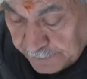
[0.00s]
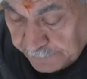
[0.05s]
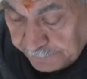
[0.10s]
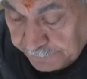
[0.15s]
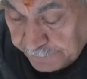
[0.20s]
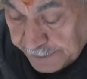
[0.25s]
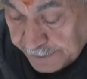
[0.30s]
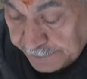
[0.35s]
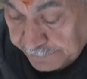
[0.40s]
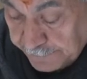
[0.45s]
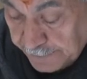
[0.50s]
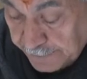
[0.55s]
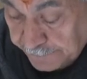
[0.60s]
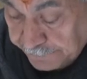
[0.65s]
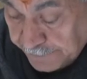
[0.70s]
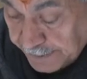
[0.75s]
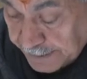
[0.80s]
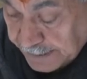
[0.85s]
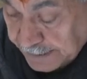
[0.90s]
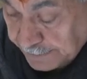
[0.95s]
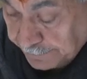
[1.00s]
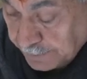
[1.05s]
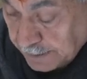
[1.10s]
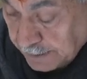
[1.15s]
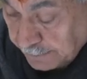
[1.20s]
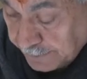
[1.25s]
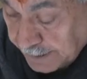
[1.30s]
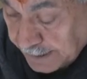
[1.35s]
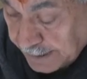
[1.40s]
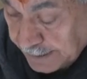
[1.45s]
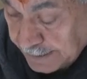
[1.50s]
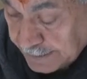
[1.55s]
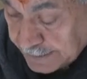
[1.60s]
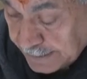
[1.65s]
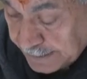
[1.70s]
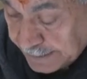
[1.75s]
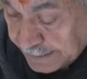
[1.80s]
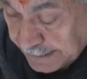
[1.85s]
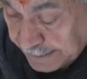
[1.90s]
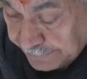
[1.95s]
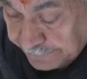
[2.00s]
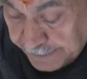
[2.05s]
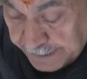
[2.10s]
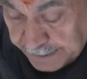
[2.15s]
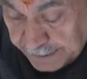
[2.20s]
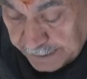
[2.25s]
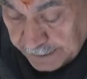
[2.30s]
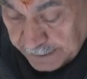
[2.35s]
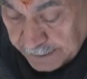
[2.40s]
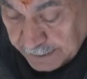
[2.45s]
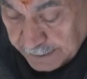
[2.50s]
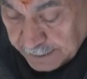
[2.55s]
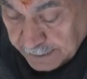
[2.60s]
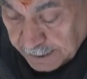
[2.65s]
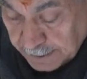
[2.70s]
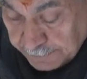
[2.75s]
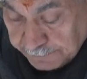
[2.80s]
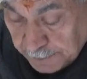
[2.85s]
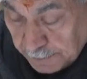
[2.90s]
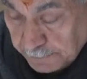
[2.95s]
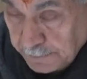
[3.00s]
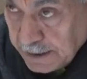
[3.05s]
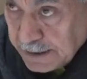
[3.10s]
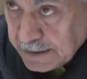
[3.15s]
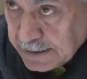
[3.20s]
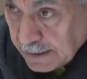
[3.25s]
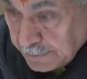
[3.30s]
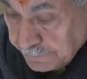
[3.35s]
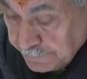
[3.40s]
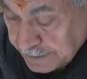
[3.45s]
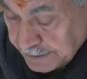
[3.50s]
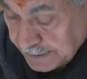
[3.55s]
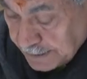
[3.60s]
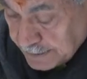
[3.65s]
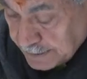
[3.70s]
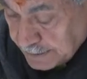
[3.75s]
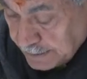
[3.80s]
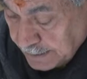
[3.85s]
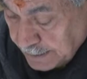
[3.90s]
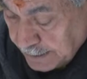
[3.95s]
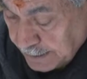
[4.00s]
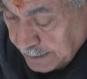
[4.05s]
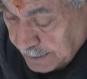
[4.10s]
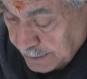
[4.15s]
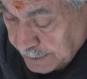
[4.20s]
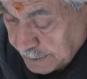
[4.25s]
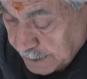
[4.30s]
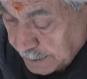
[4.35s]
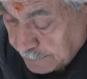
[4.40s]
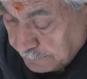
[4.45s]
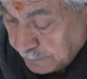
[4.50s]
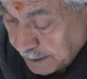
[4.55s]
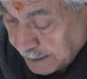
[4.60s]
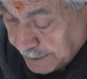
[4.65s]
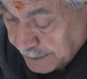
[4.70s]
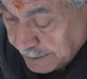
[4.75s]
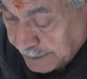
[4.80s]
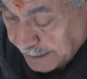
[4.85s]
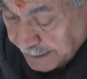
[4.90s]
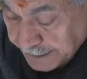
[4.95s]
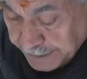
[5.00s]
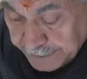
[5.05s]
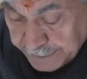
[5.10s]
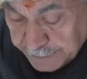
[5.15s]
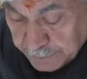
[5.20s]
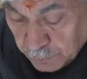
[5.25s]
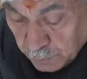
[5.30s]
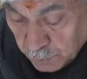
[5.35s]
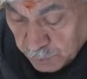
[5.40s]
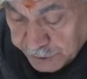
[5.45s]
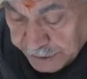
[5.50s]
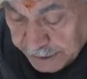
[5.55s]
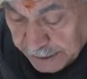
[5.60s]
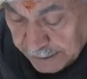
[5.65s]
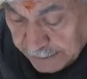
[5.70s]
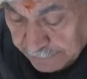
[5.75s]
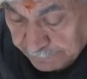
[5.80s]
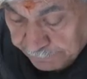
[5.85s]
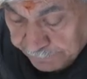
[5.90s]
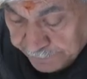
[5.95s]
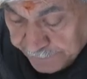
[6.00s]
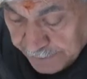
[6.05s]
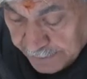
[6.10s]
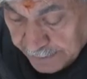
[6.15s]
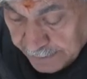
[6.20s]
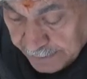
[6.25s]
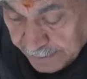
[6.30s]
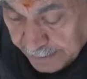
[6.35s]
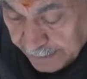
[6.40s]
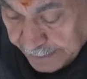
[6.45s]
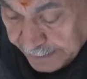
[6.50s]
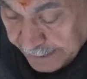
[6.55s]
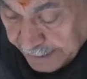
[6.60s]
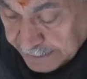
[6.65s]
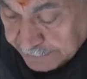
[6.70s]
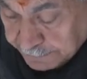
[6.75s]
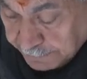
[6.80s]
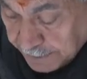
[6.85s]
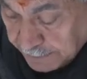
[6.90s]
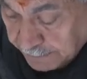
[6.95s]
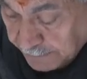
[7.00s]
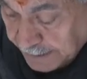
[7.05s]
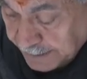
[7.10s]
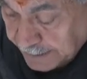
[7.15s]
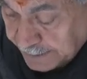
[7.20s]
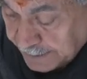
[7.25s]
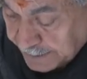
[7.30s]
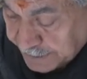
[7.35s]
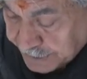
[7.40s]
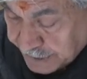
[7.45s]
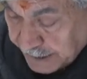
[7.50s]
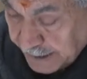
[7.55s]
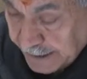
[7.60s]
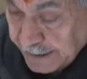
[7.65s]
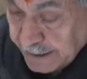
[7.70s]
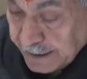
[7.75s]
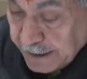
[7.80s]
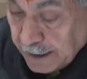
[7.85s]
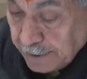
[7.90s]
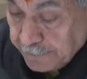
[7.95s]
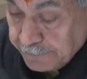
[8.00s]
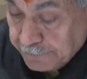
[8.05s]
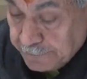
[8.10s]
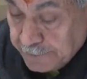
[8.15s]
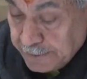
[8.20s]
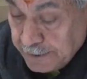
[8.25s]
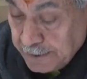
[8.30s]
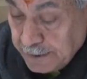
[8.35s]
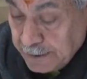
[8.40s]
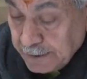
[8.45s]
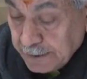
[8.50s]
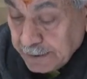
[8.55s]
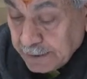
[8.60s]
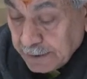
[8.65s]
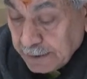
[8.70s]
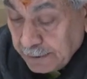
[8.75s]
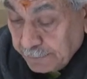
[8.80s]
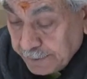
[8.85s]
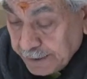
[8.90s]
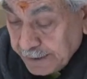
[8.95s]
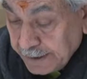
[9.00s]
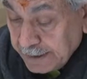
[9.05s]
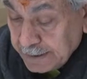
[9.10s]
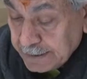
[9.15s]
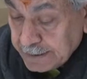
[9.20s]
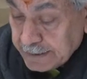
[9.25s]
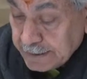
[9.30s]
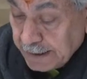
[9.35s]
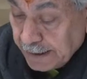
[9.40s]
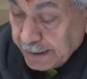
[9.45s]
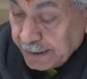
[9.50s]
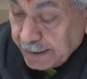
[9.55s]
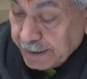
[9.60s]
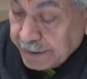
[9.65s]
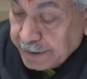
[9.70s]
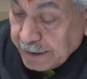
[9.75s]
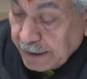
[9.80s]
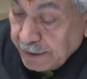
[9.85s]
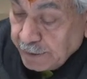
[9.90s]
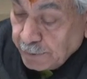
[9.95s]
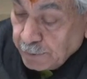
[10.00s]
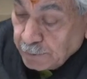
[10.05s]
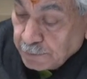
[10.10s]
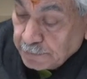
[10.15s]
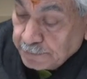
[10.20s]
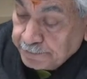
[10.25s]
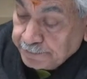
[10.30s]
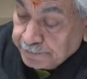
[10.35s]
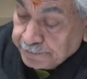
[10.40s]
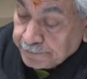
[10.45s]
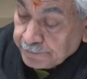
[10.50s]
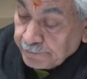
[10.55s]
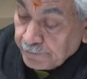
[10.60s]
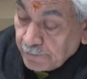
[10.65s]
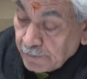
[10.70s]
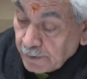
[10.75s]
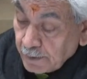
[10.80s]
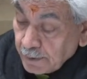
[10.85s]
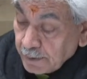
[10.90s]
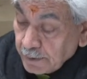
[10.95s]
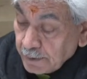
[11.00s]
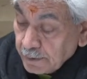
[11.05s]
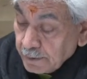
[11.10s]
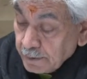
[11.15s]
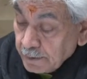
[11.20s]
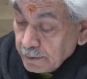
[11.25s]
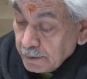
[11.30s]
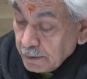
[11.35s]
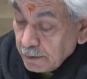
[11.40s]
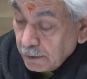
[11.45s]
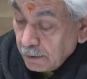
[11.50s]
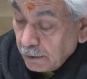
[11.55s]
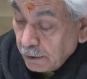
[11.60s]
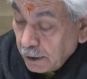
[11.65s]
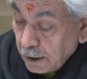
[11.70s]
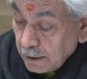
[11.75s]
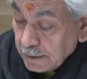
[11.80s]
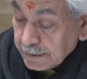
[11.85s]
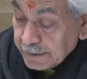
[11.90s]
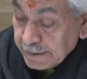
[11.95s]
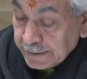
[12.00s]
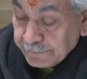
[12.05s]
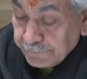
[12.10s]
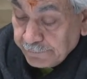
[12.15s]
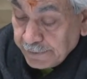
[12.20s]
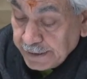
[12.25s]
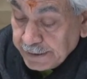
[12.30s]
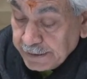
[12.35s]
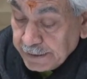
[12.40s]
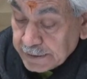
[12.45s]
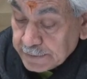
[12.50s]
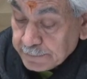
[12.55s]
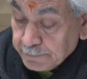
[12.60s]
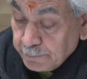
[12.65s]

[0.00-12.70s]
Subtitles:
For effective governance and delivery of public services, Jan Bhagidari is crucial, and as per my understanding of governance, I can tell you all that various